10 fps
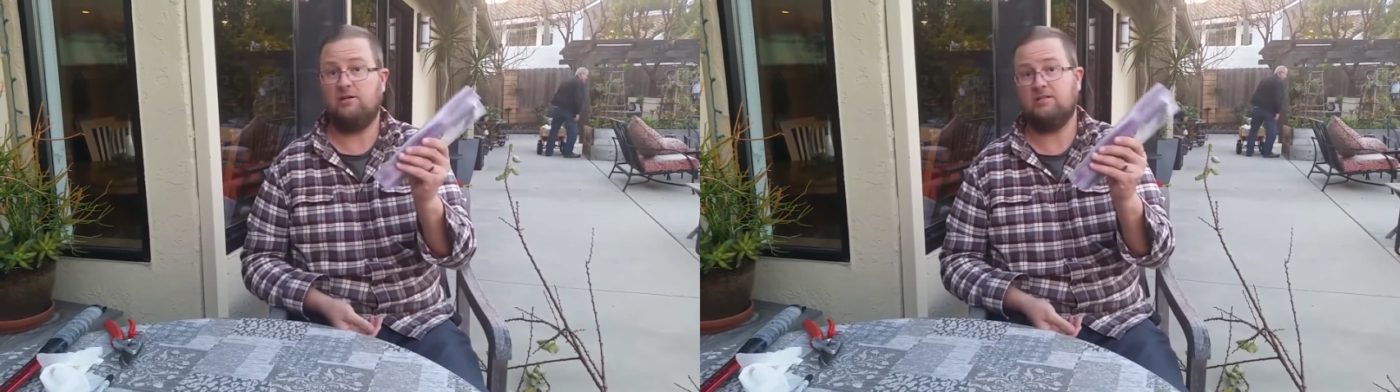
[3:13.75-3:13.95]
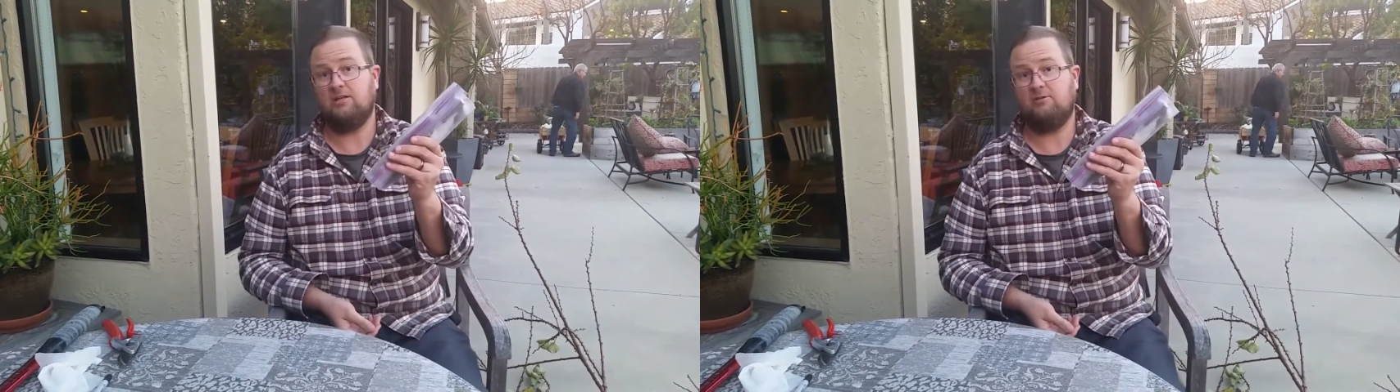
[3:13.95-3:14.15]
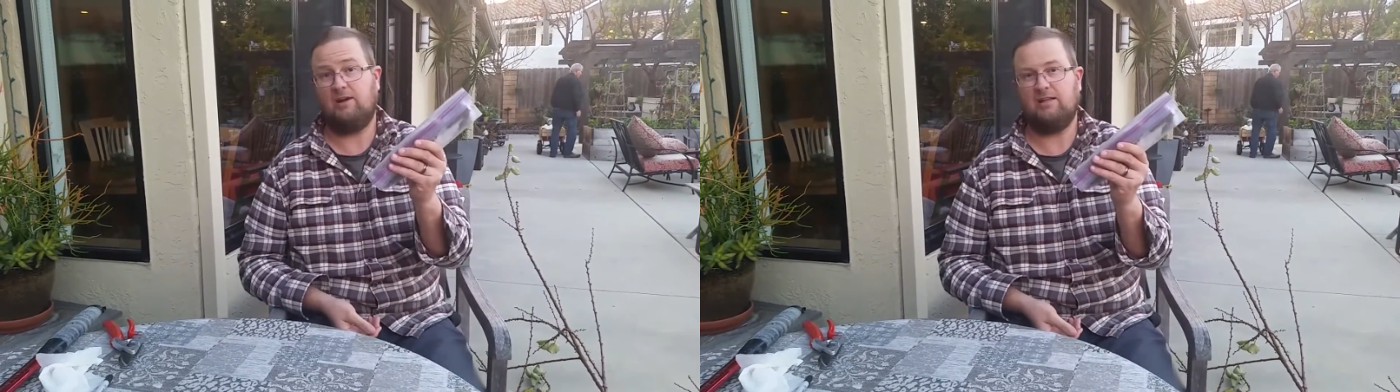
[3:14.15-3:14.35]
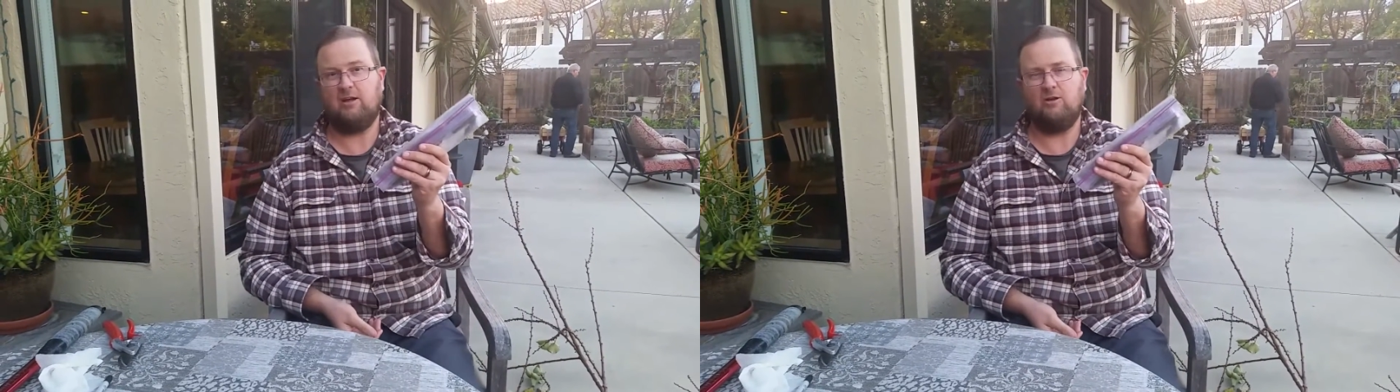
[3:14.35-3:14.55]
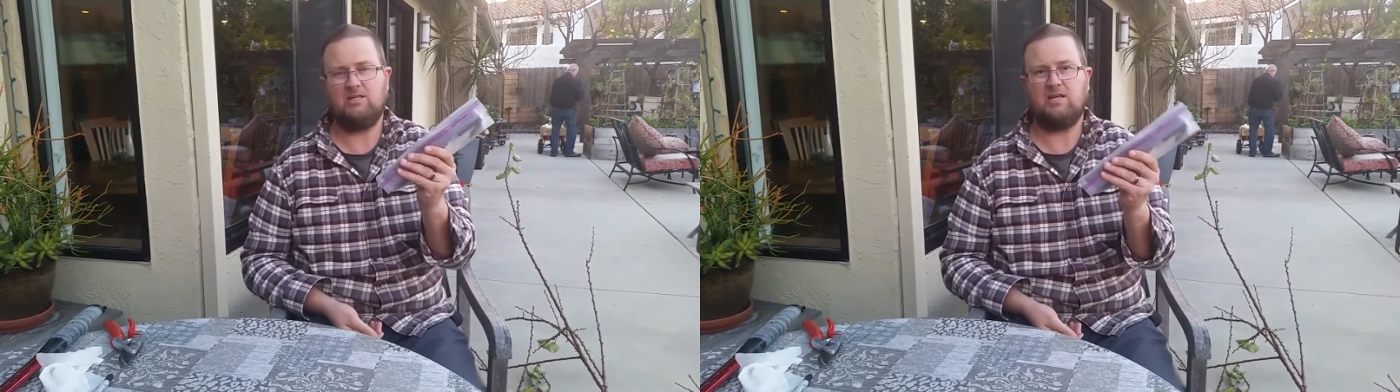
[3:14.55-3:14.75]
until you're ready to
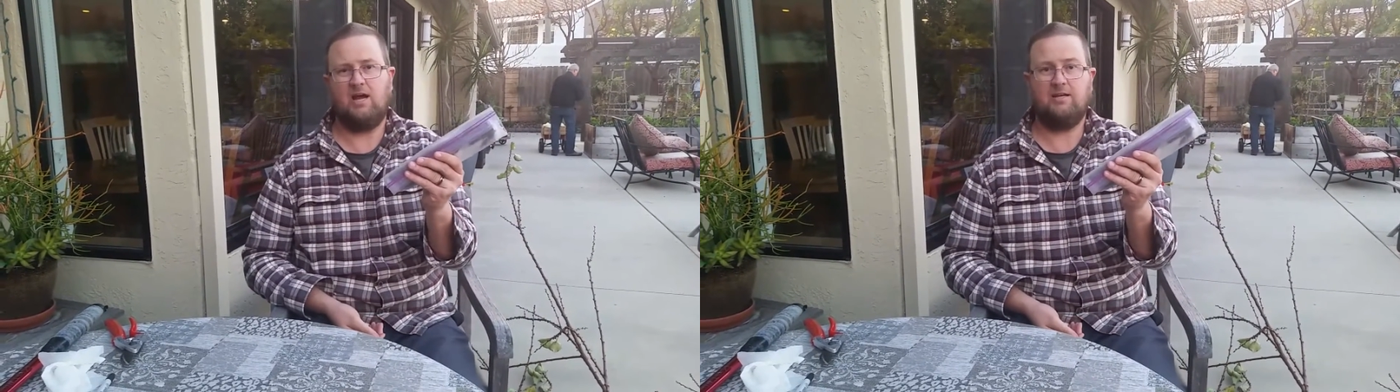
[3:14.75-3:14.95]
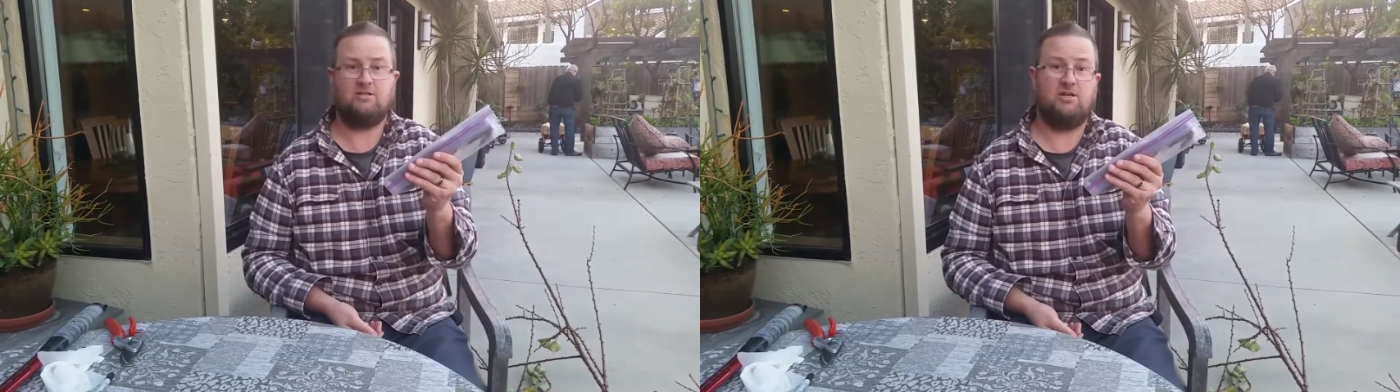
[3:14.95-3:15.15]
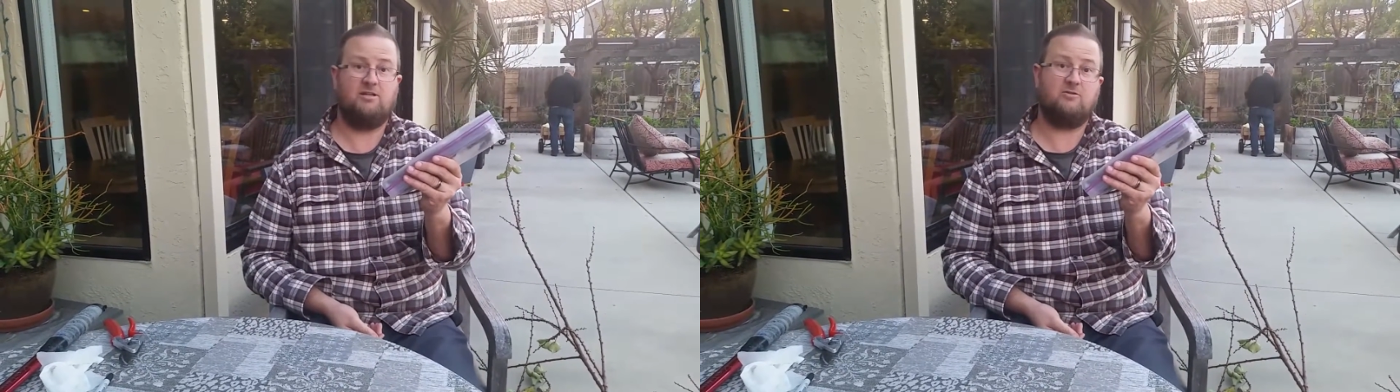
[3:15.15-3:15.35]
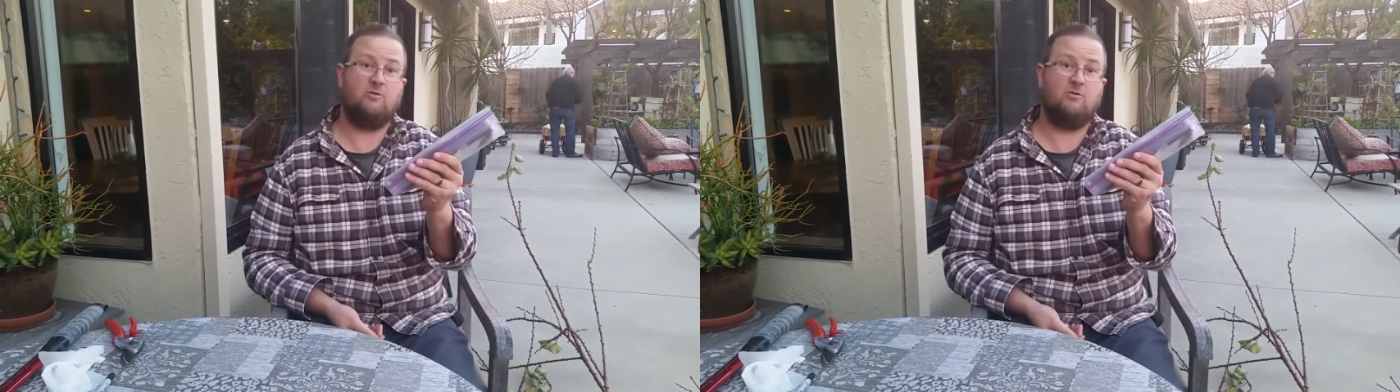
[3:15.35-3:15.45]
go to the Scion exchange